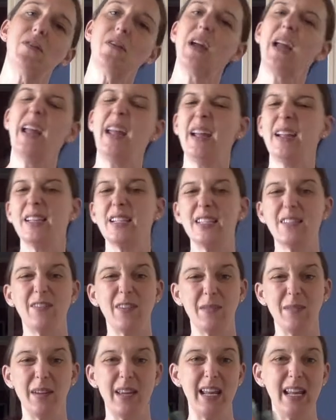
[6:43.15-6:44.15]
hands
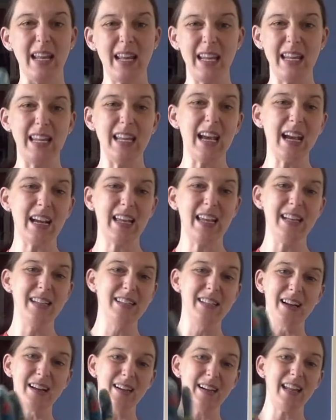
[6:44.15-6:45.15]
from getting yucky,
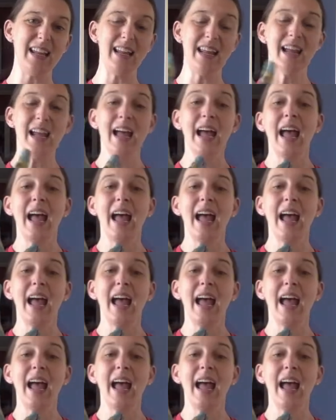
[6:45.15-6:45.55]
dirty,